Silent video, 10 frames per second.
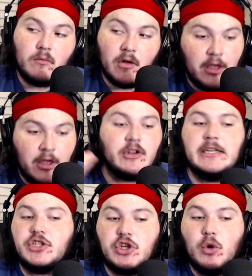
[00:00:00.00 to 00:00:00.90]
They
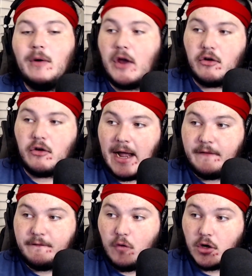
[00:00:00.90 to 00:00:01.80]
released 2 of their
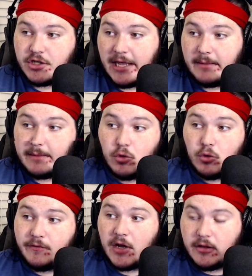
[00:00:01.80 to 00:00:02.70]
Riot Forge games, 2
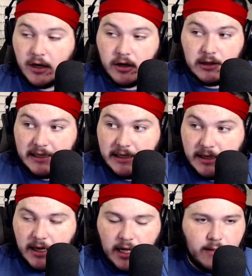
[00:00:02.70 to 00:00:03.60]
of their
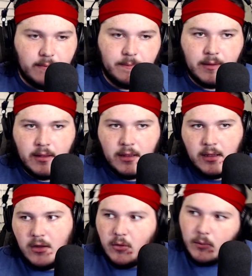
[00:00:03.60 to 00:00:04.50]
League,
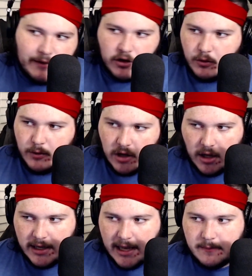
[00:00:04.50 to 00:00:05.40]
whatever you want to
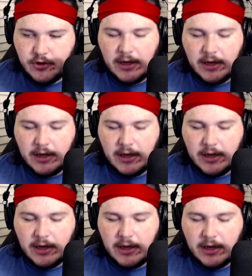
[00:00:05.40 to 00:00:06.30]
call it, games, right? They
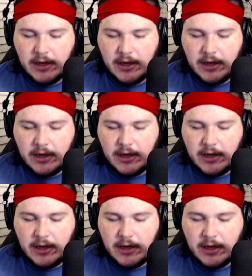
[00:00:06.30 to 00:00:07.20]
released Ruined
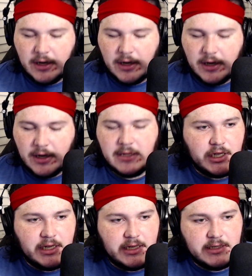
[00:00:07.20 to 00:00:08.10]
King, which
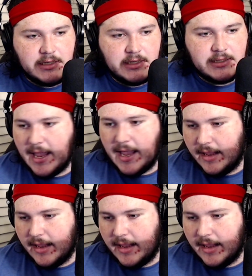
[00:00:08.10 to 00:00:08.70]
is a